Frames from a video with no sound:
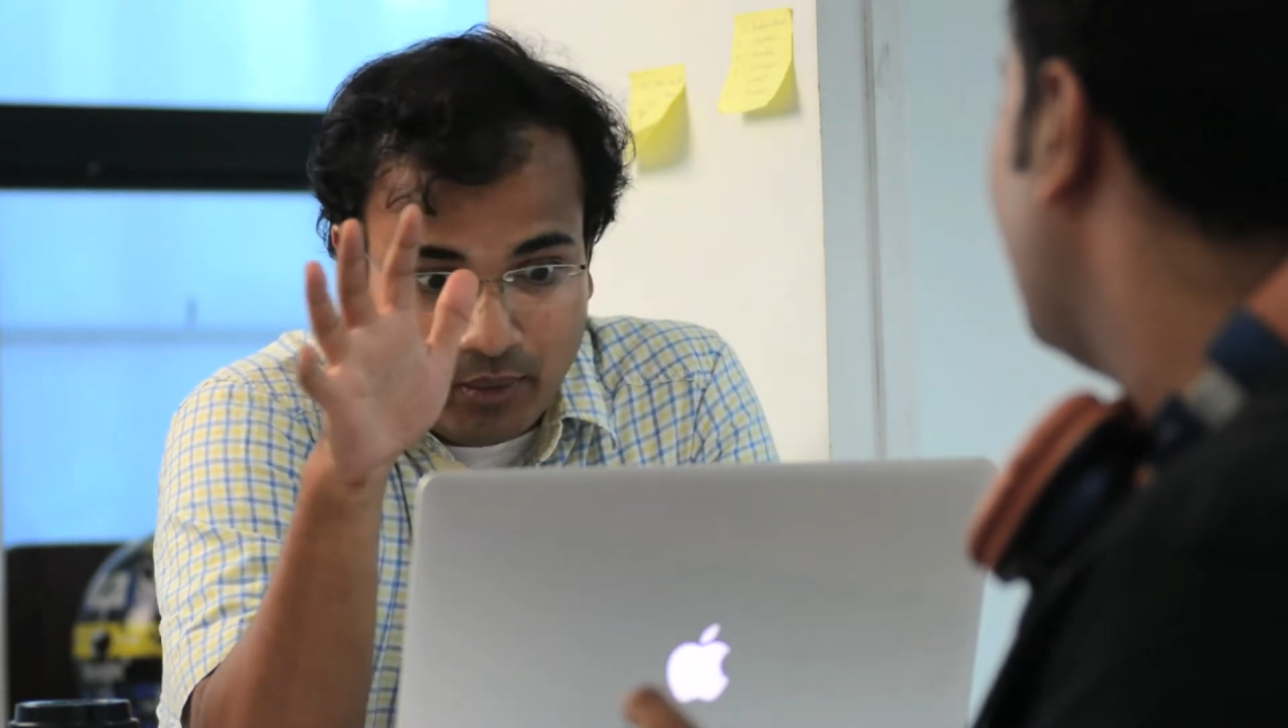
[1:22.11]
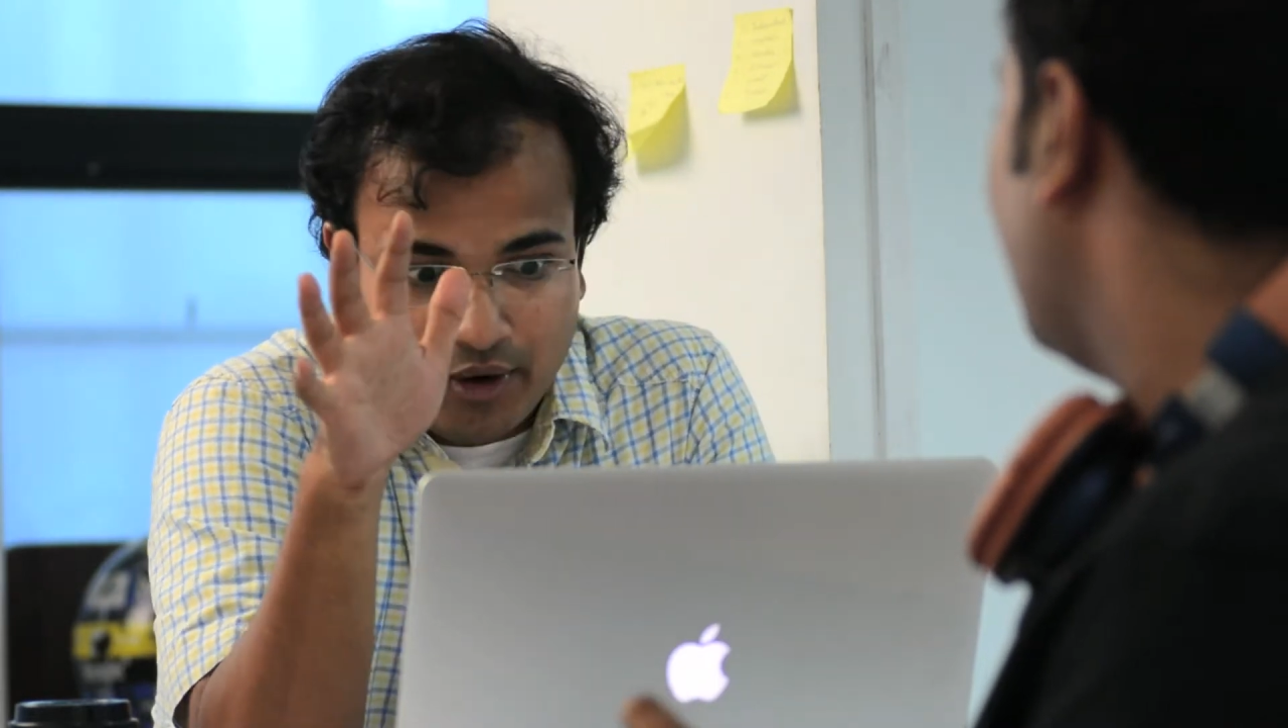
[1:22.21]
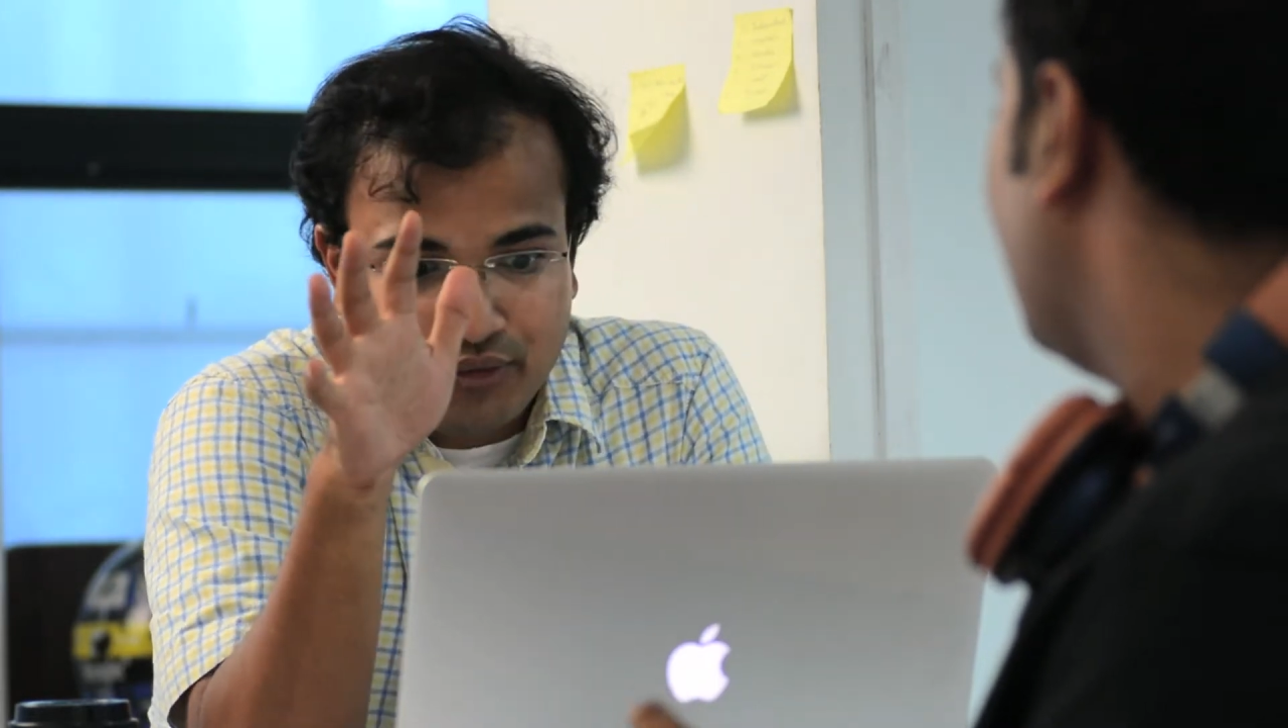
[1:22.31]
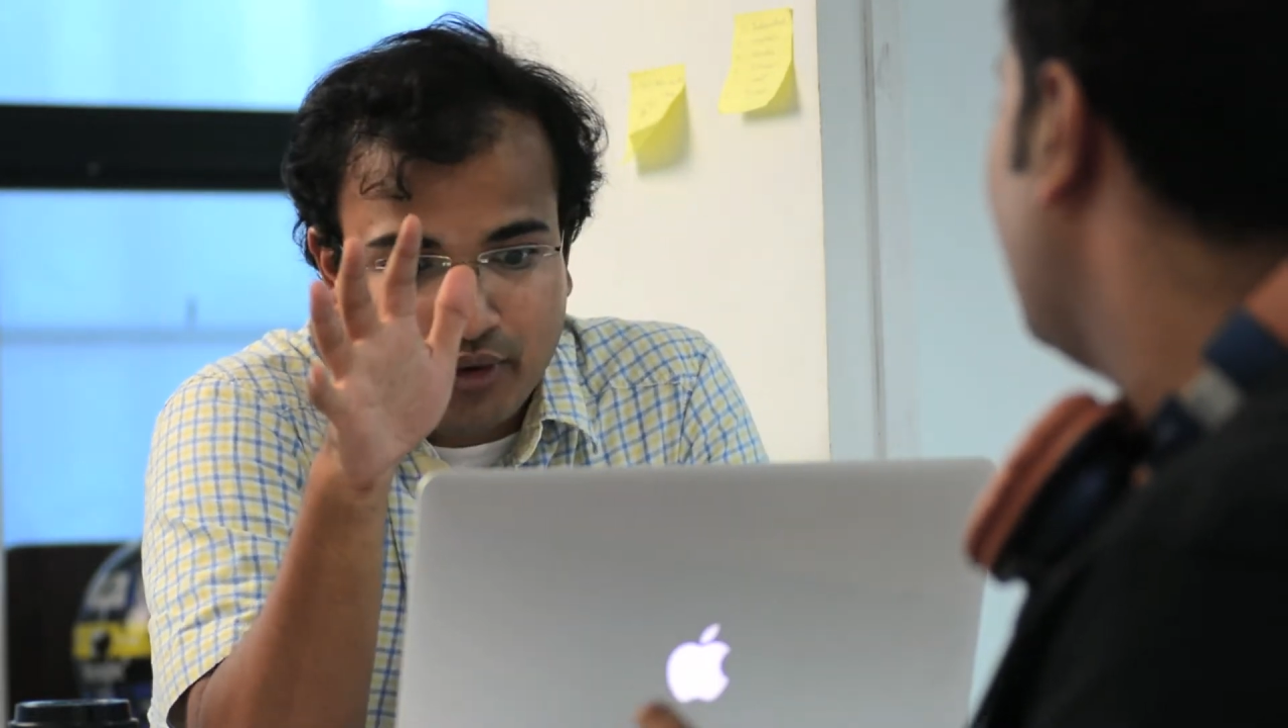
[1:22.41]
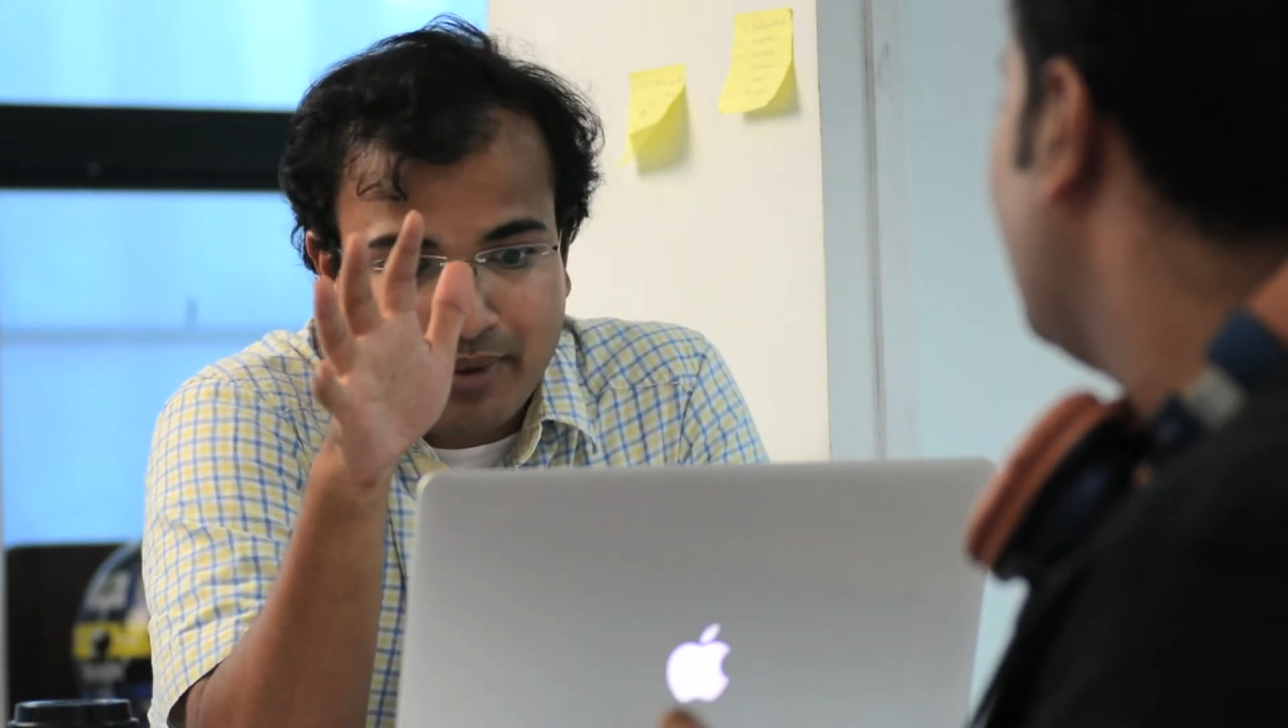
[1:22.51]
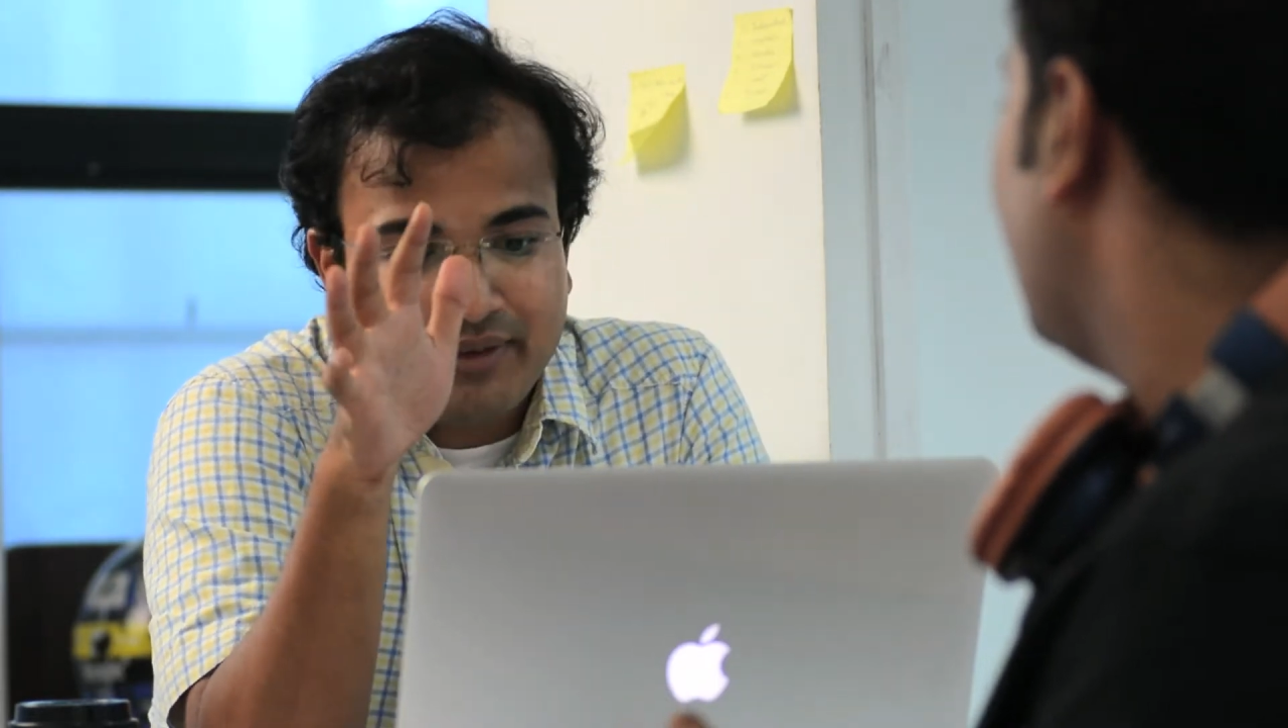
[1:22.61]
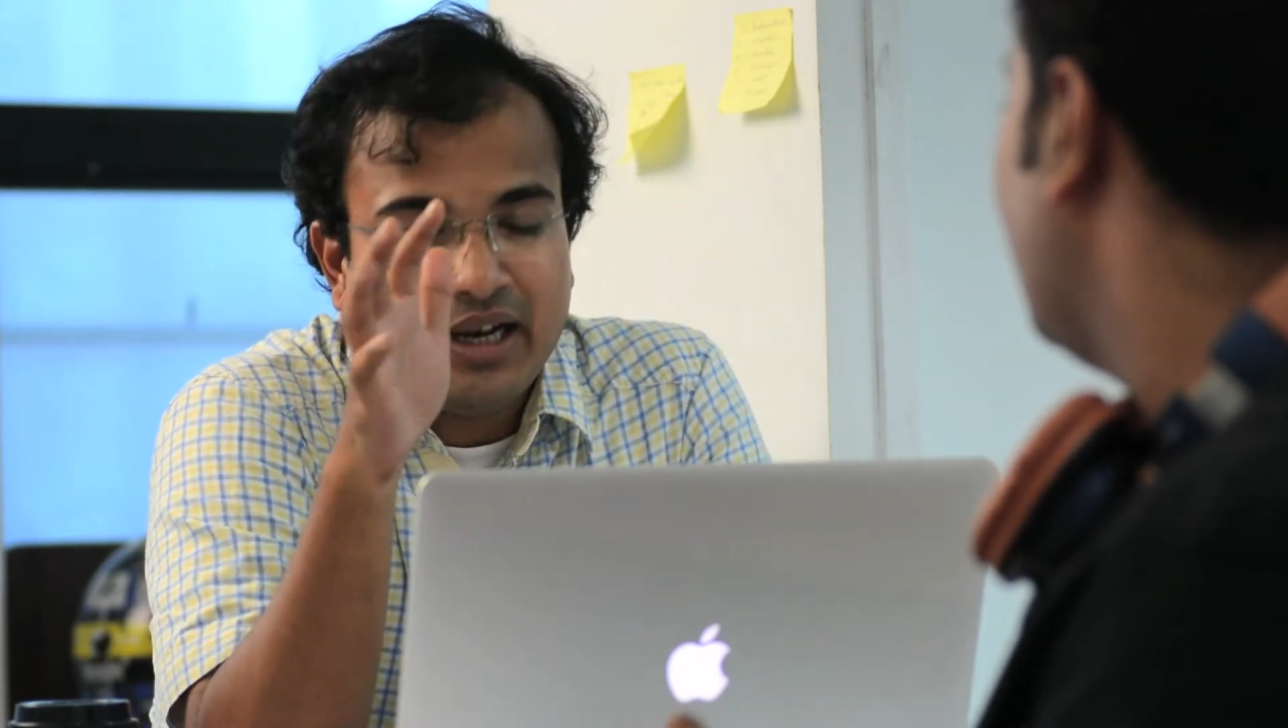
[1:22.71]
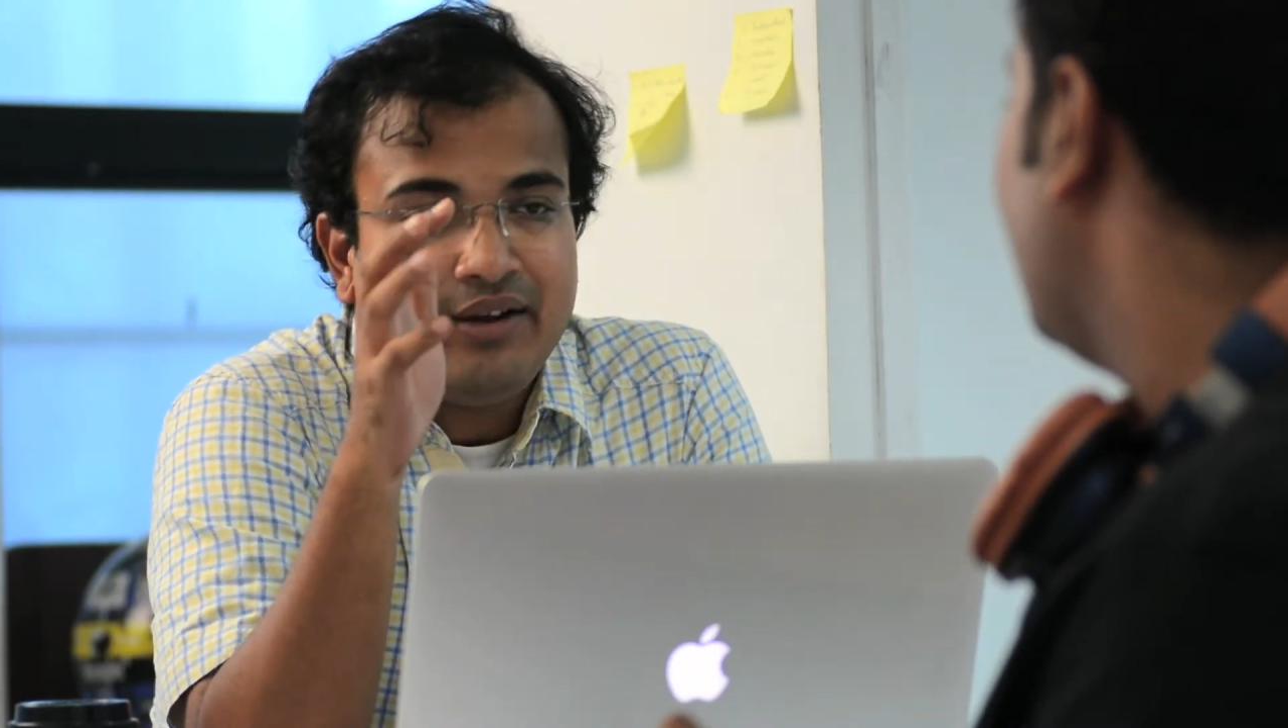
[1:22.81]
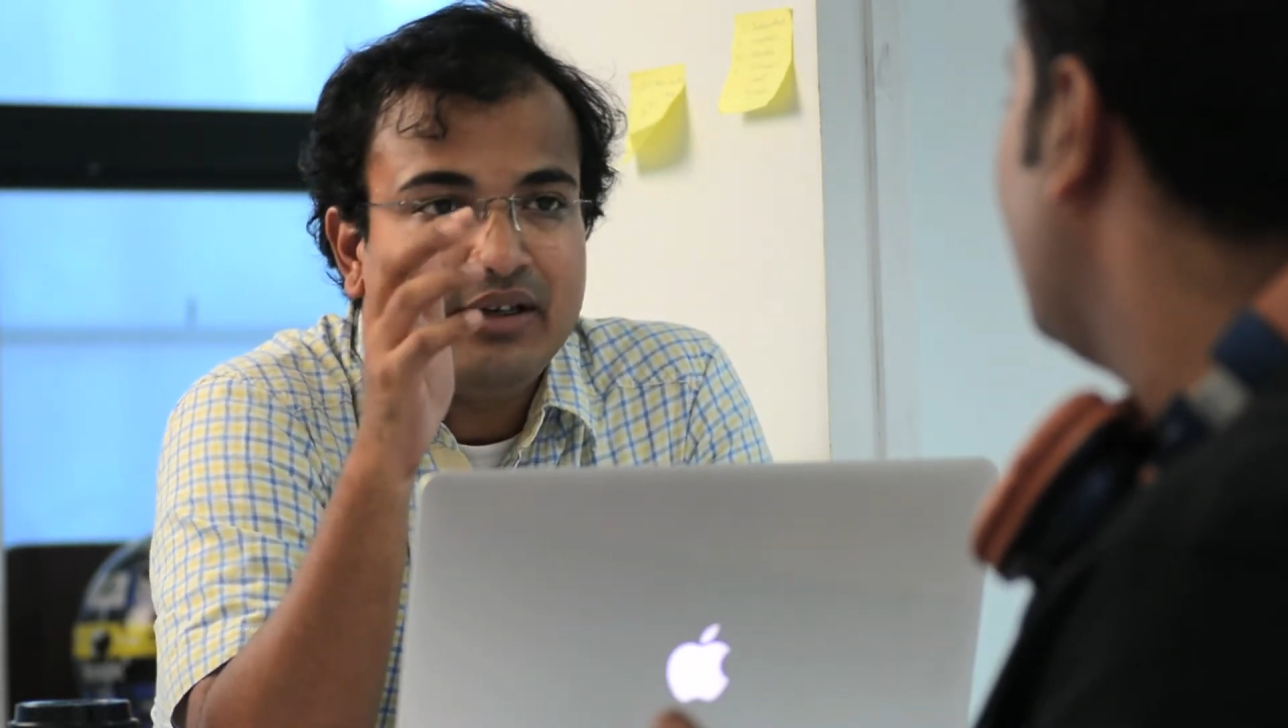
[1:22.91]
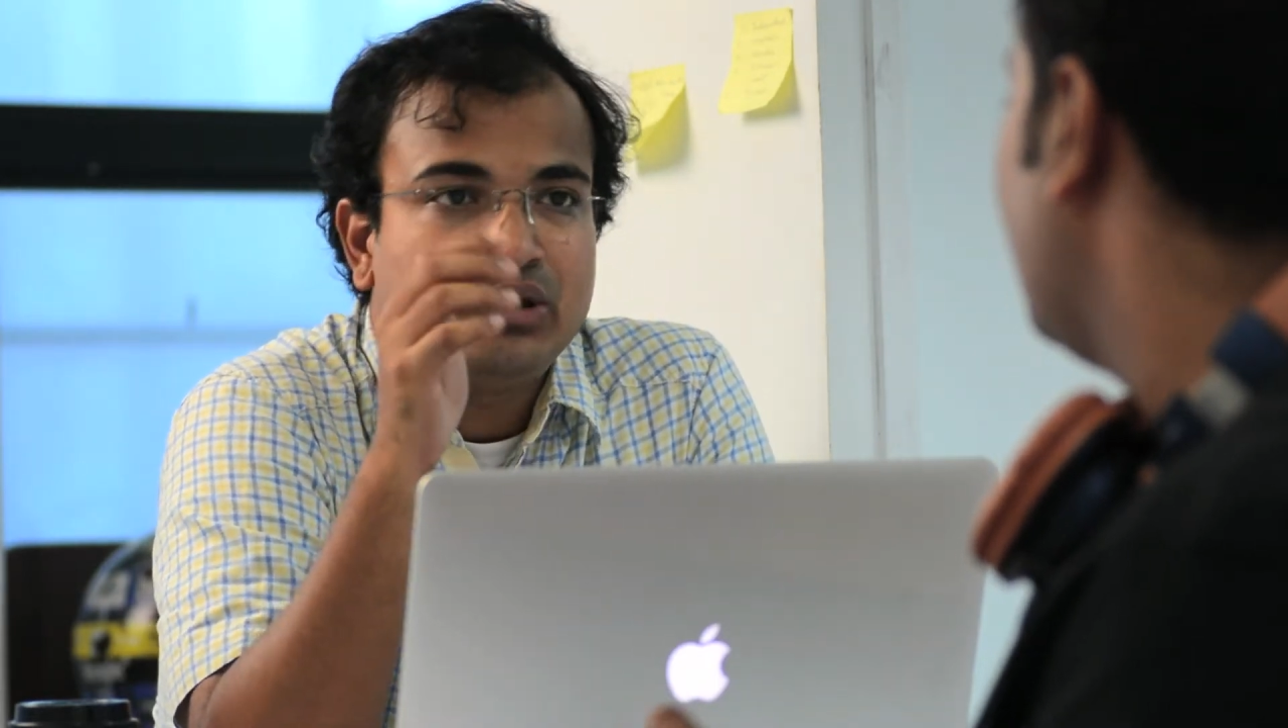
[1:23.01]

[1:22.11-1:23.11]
want for Maven Hive is